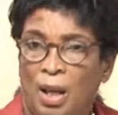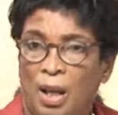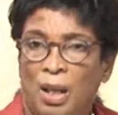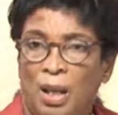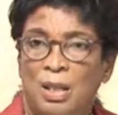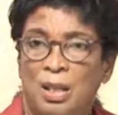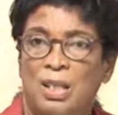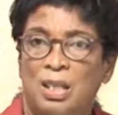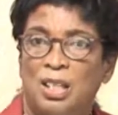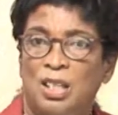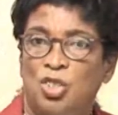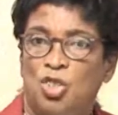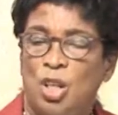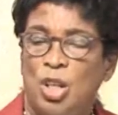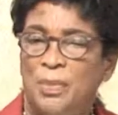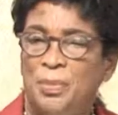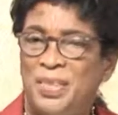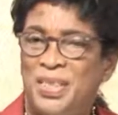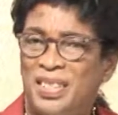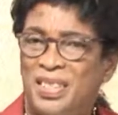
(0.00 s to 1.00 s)
In St.
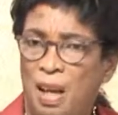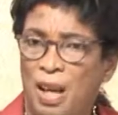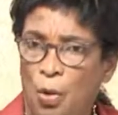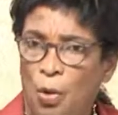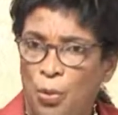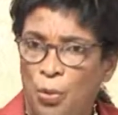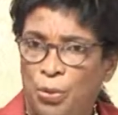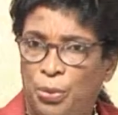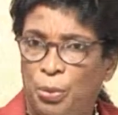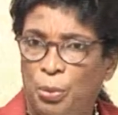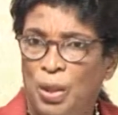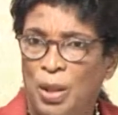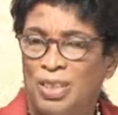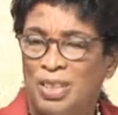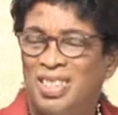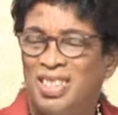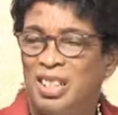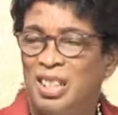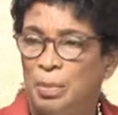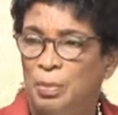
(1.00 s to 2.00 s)
James South, we are
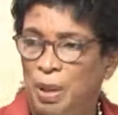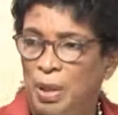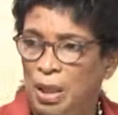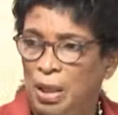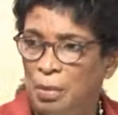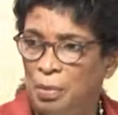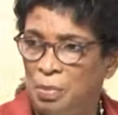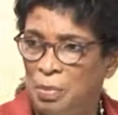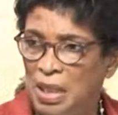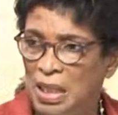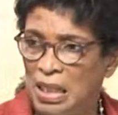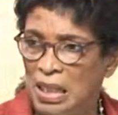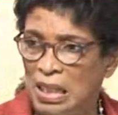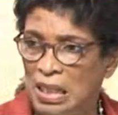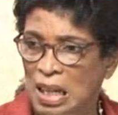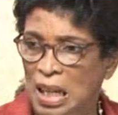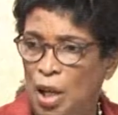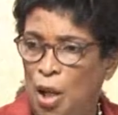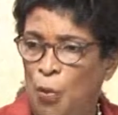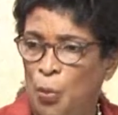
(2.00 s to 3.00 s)
deeply committed
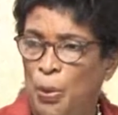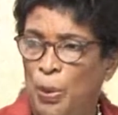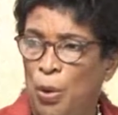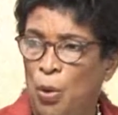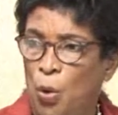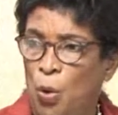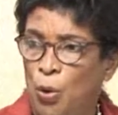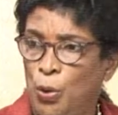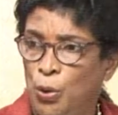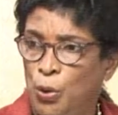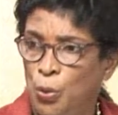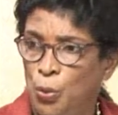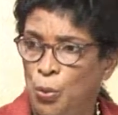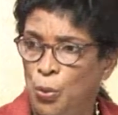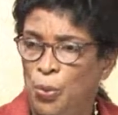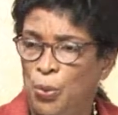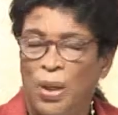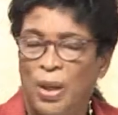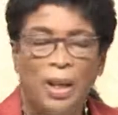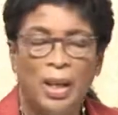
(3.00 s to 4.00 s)
to helping our
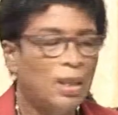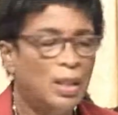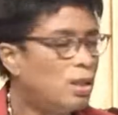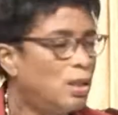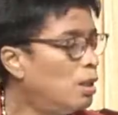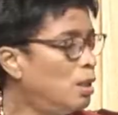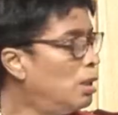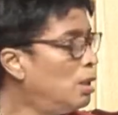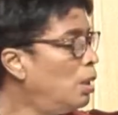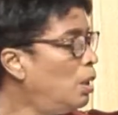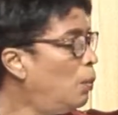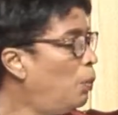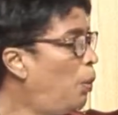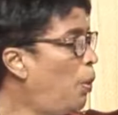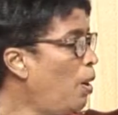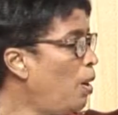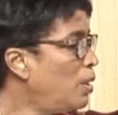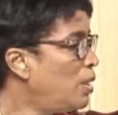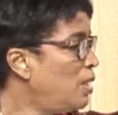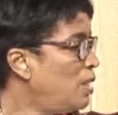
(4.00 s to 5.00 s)
youth to
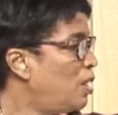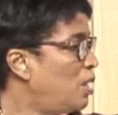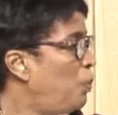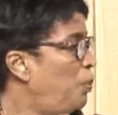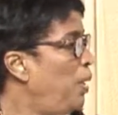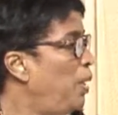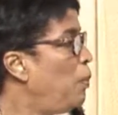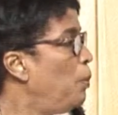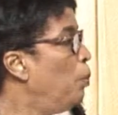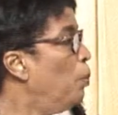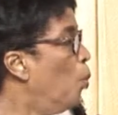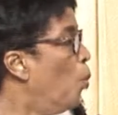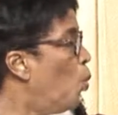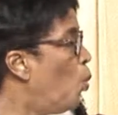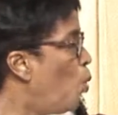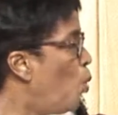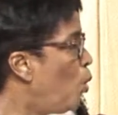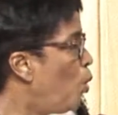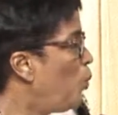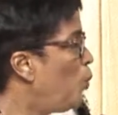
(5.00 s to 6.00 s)
participate
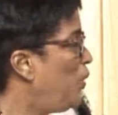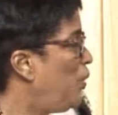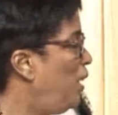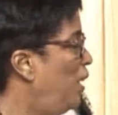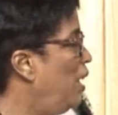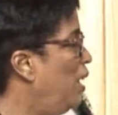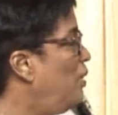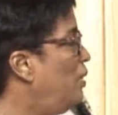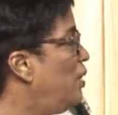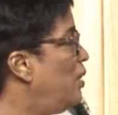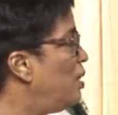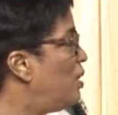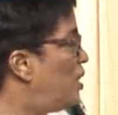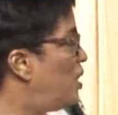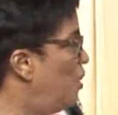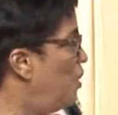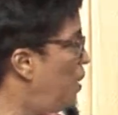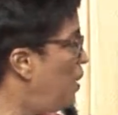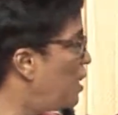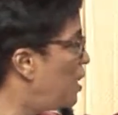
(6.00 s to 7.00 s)
more within the
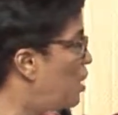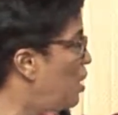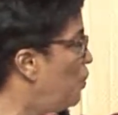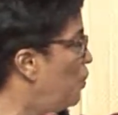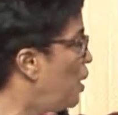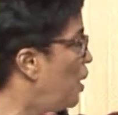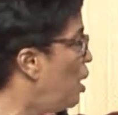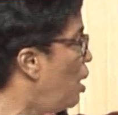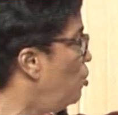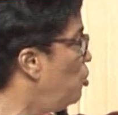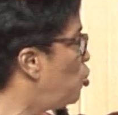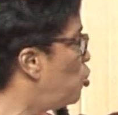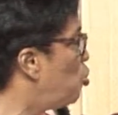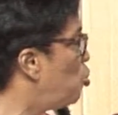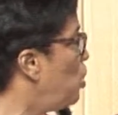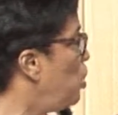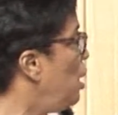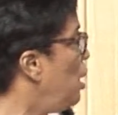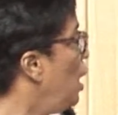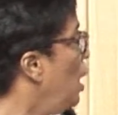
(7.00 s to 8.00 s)
civics of the
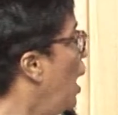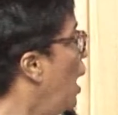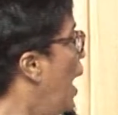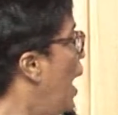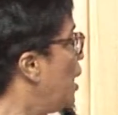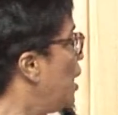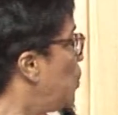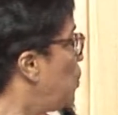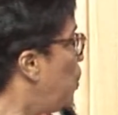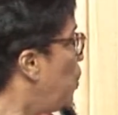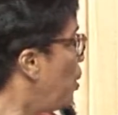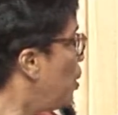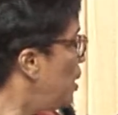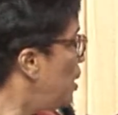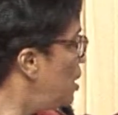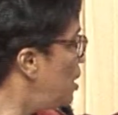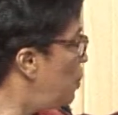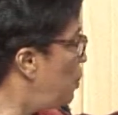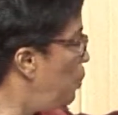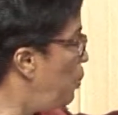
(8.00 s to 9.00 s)
country and to
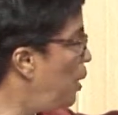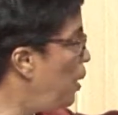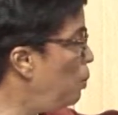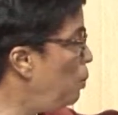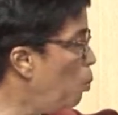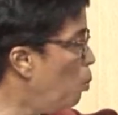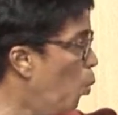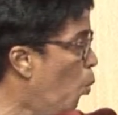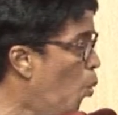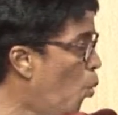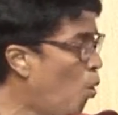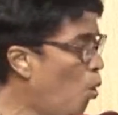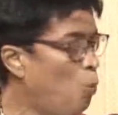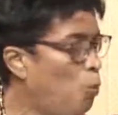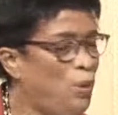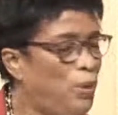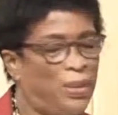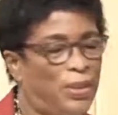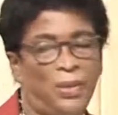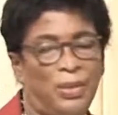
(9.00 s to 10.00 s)
participate more
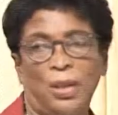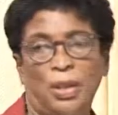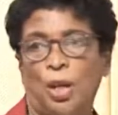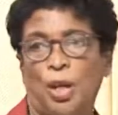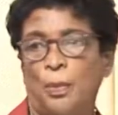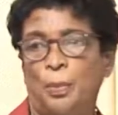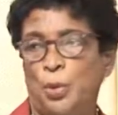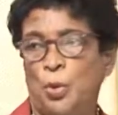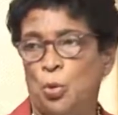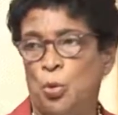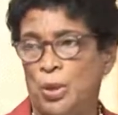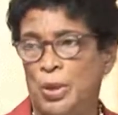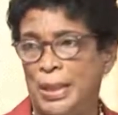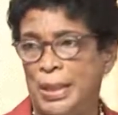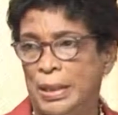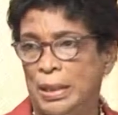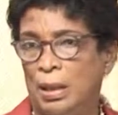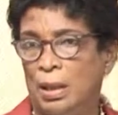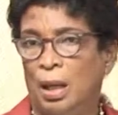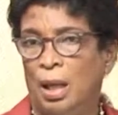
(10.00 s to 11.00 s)
within the community.